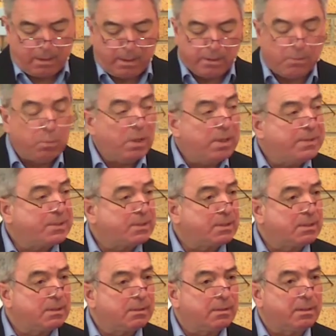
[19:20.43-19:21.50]
And the
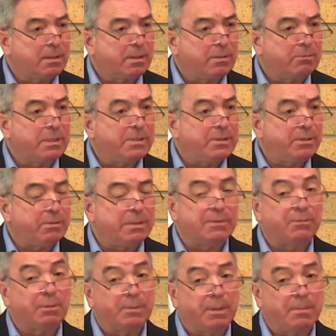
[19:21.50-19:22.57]
words that I'm going to read to you is
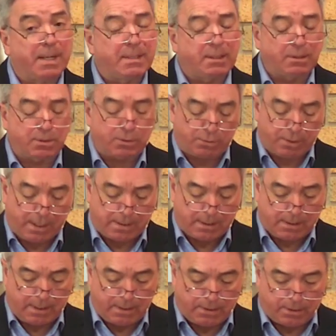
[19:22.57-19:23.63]
from the Message
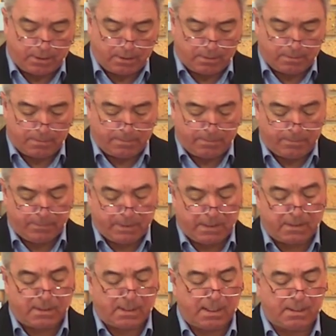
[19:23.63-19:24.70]
translation.
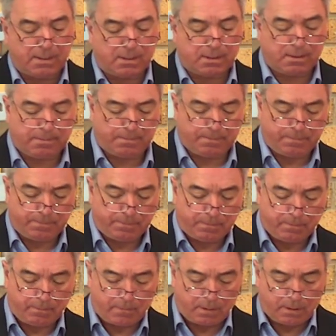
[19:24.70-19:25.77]
It says,
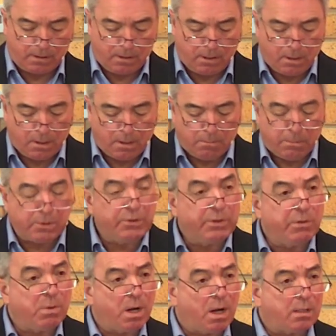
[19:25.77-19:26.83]
"But
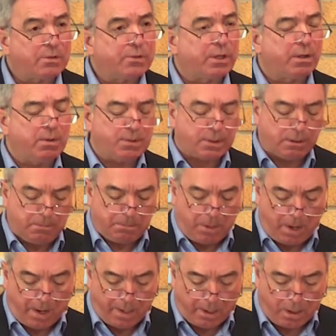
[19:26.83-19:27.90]
you are chosen
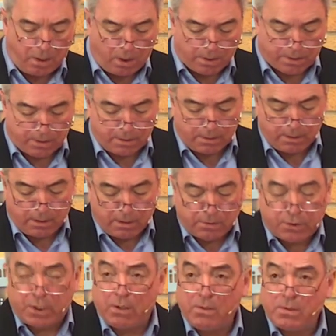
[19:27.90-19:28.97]
by God,
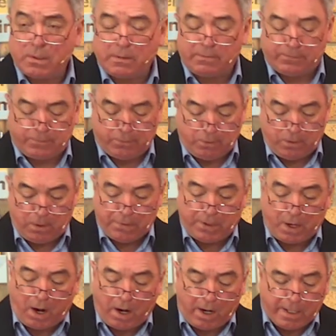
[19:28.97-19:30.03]
chosen for the
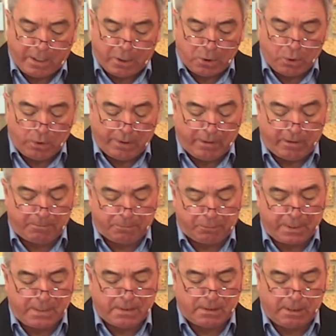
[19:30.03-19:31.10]
high calling of
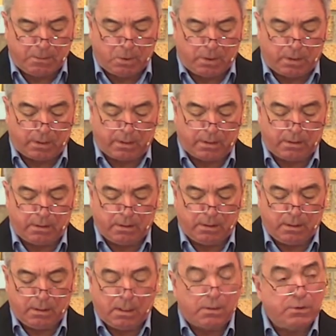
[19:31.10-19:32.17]
priestly work,
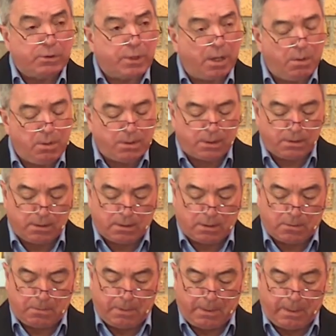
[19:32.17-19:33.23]
chosen to
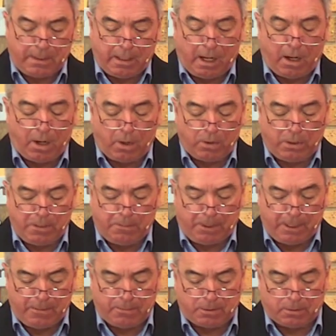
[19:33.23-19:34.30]
be a holy
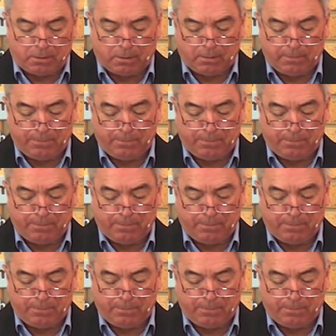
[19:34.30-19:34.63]
people,